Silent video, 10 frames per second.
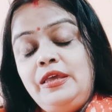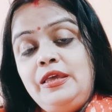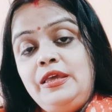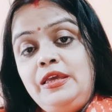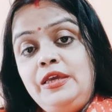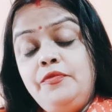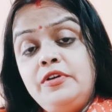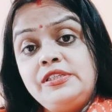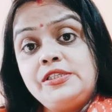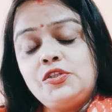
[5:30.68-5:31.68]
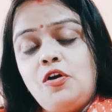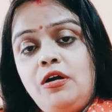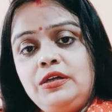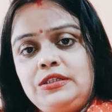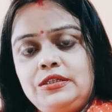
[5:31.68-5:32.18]
He was
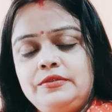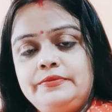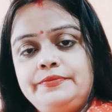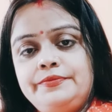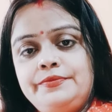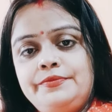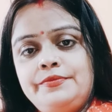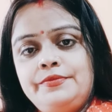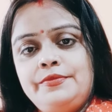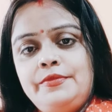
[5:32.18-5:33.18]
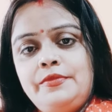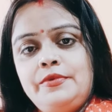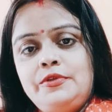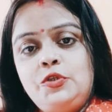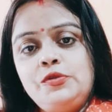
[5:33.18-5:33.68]
shocked
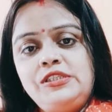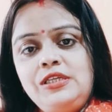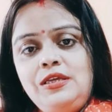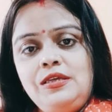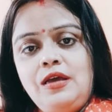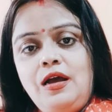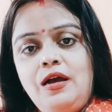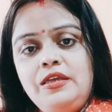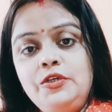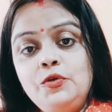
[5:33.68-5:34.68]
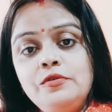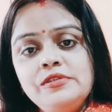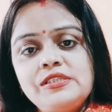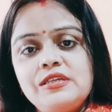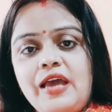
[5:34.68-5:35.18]
to see a
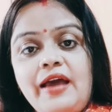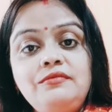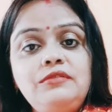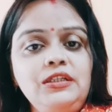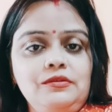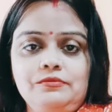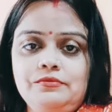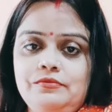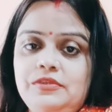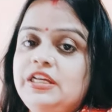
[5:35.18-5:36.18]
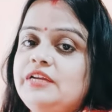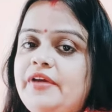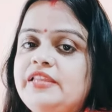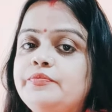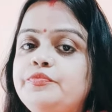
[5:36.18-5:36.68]
huge gathering
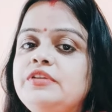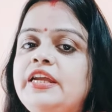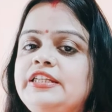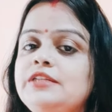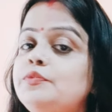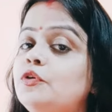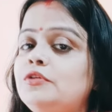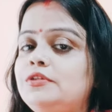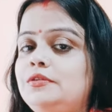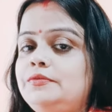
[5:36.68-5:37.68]
nearby the bulletin board